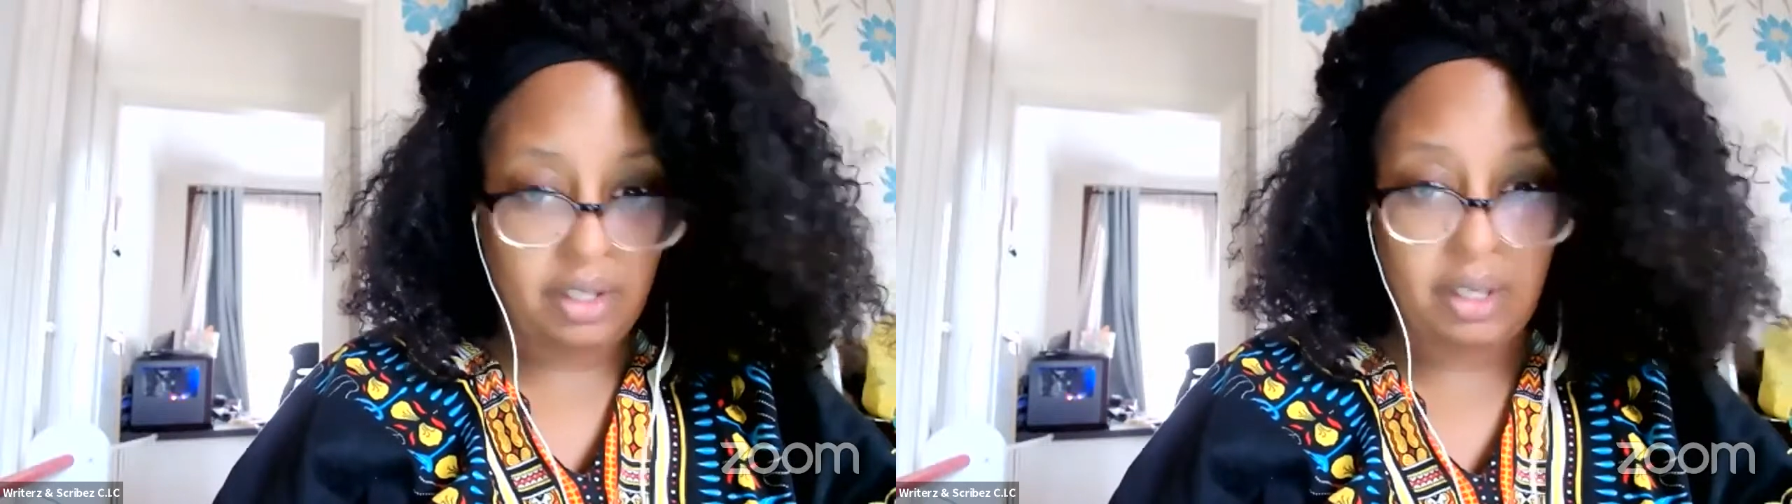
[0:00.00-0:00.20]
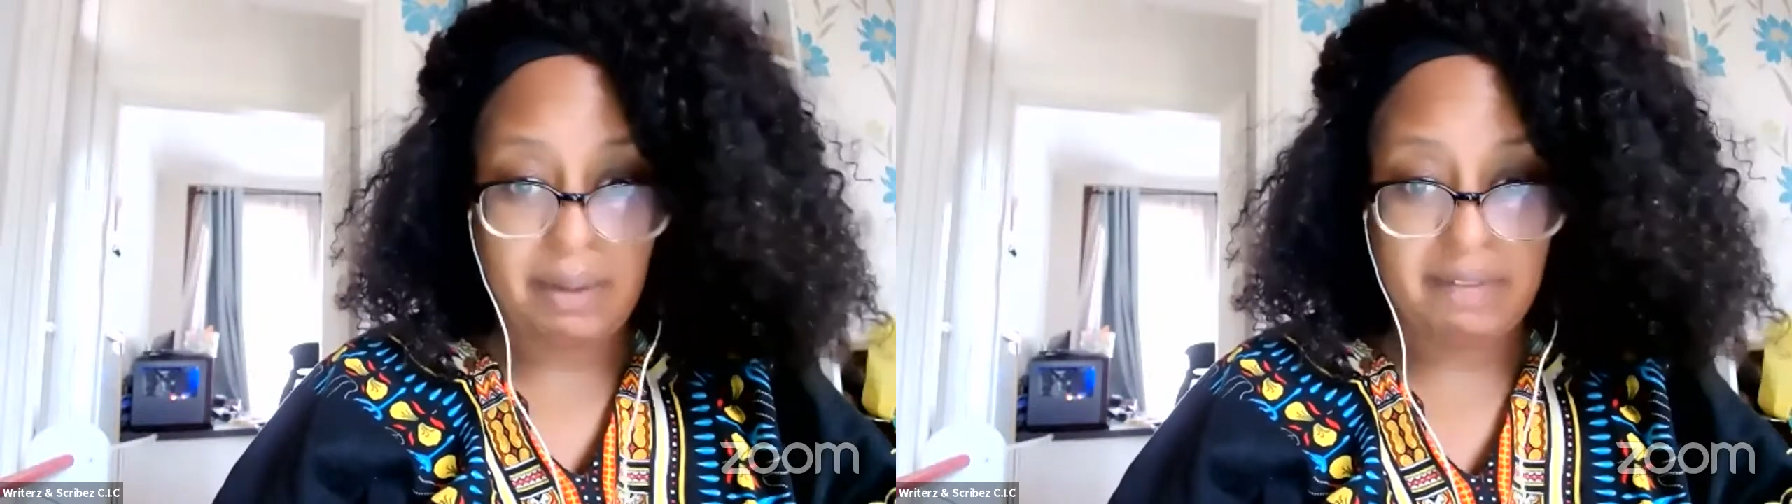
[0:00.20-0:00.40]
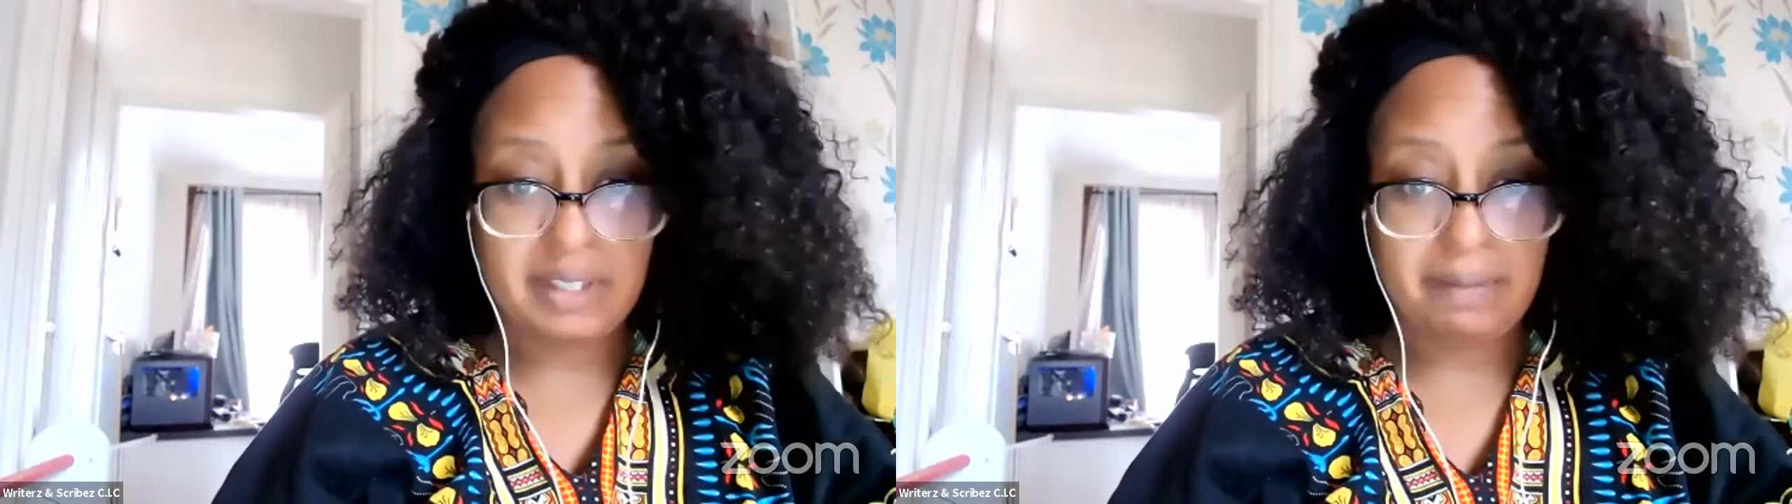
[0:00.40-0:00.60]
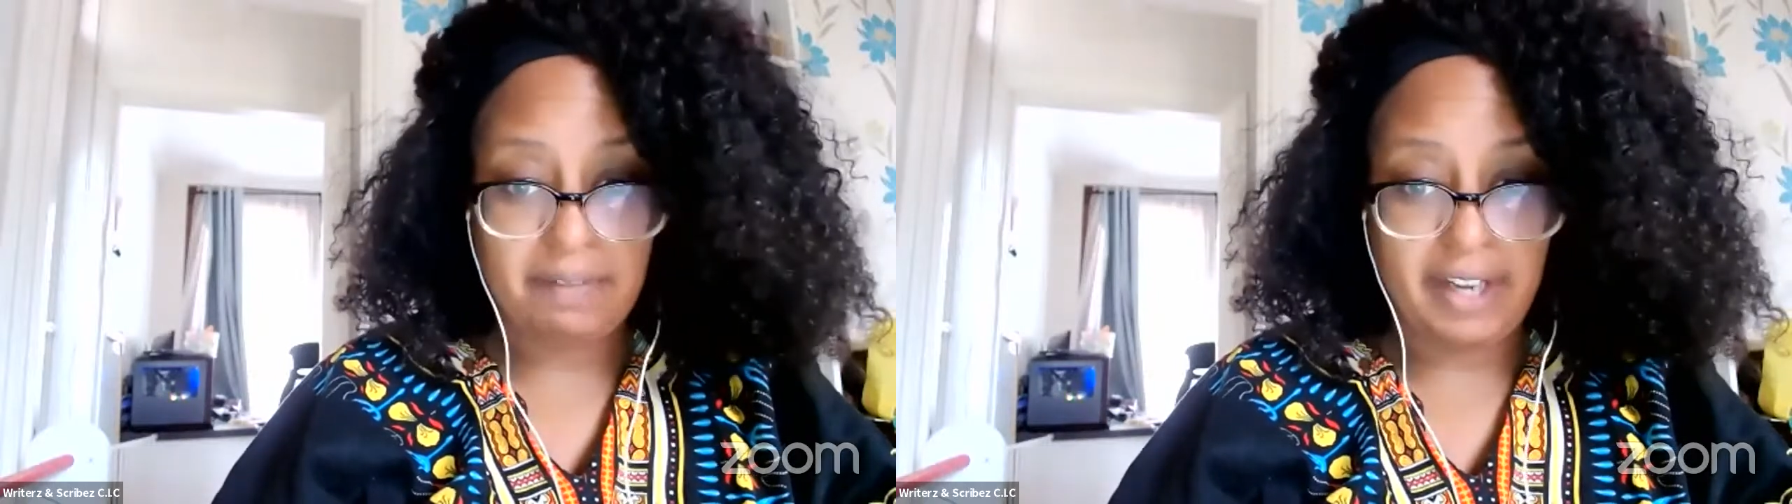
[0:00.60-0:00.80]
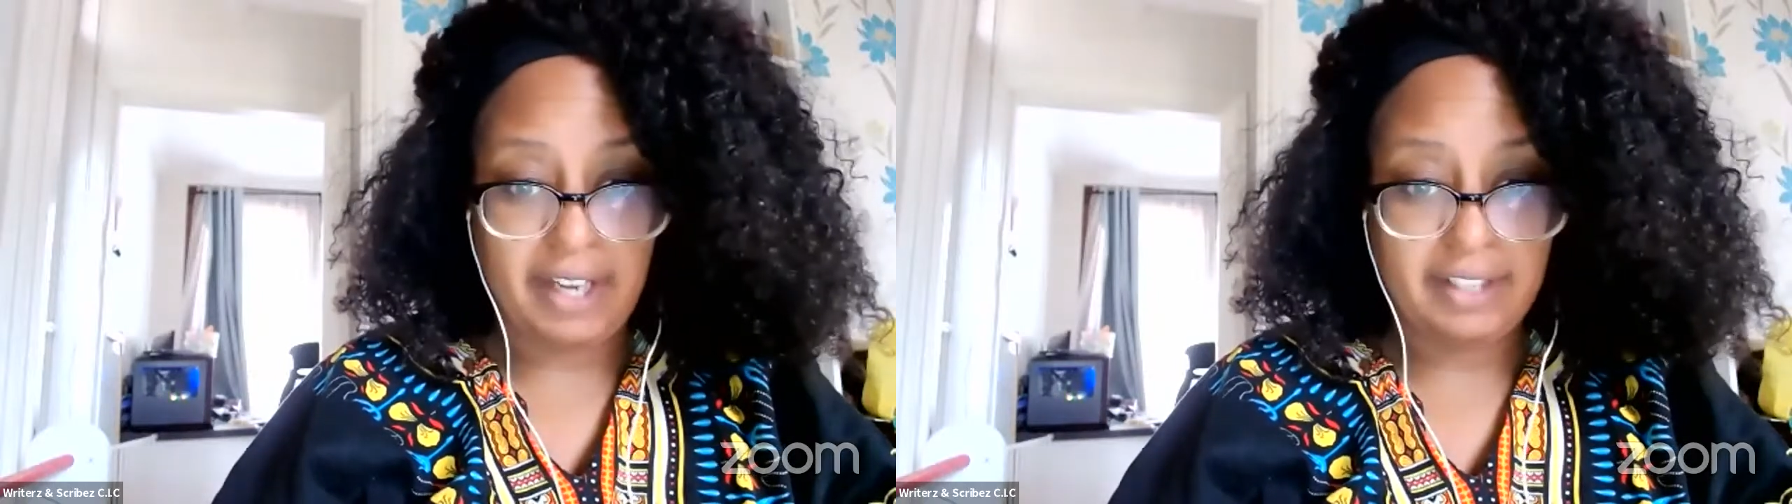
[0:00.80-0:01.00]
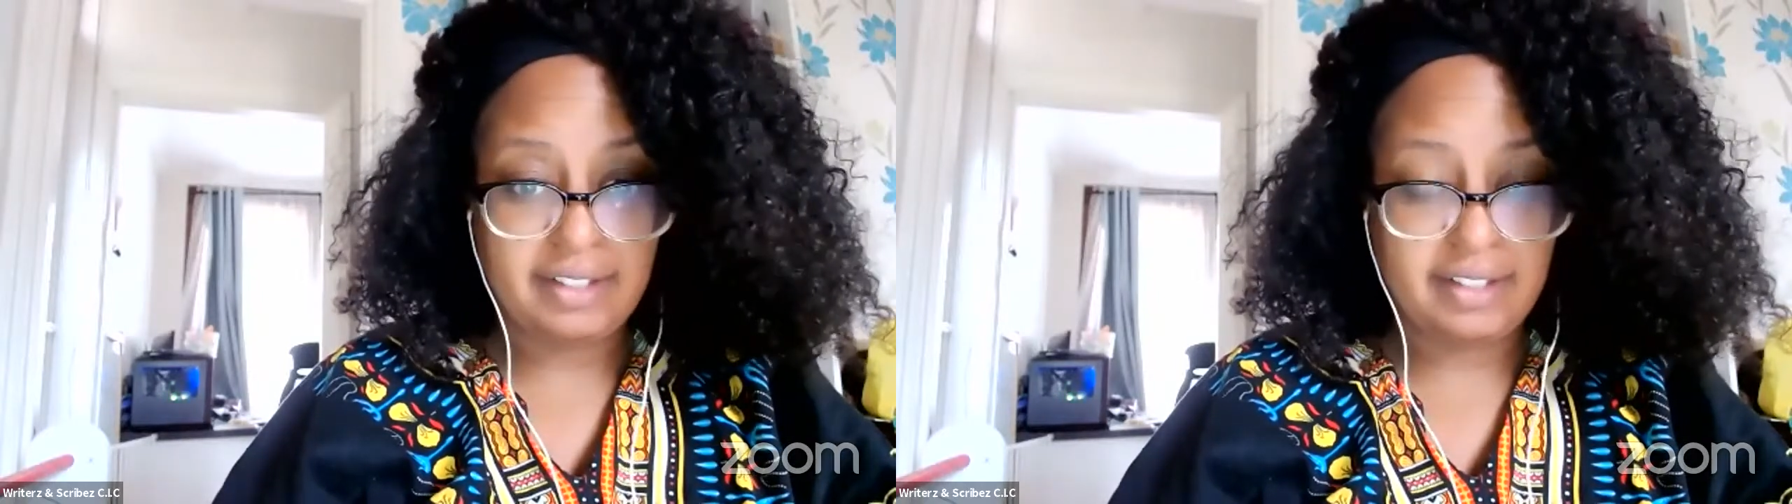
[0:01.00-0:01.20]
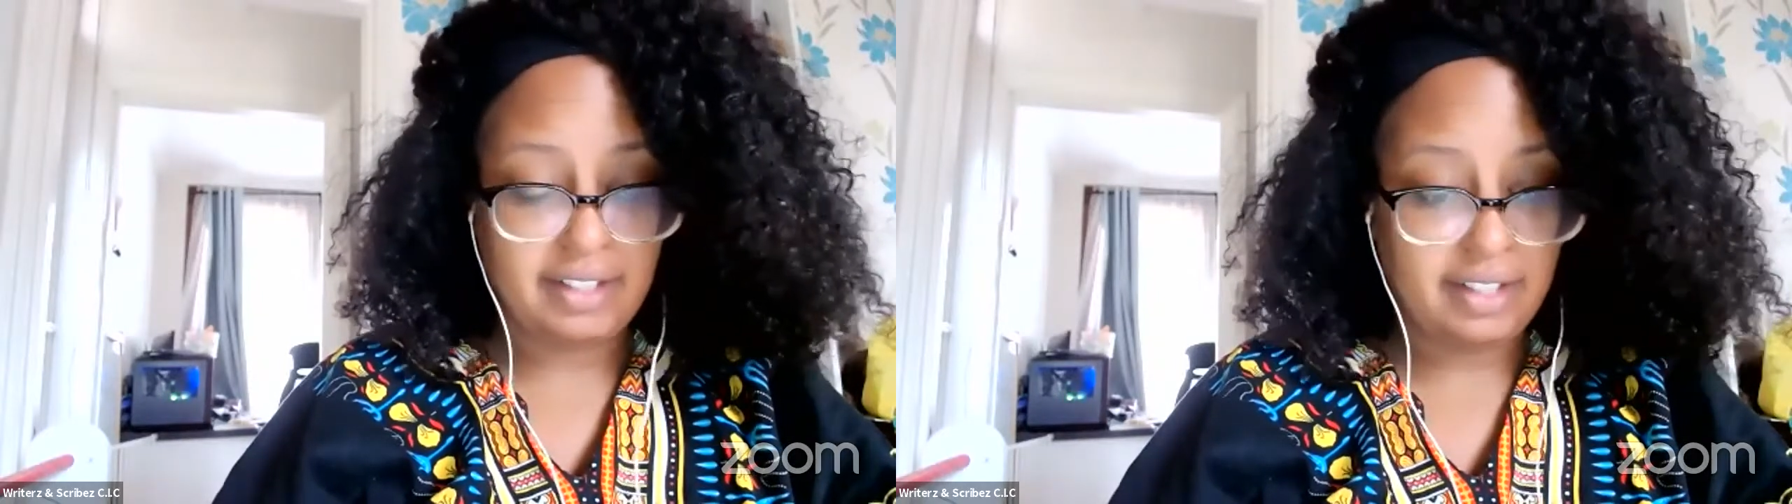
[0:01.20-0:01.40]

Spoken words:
whoever's up first.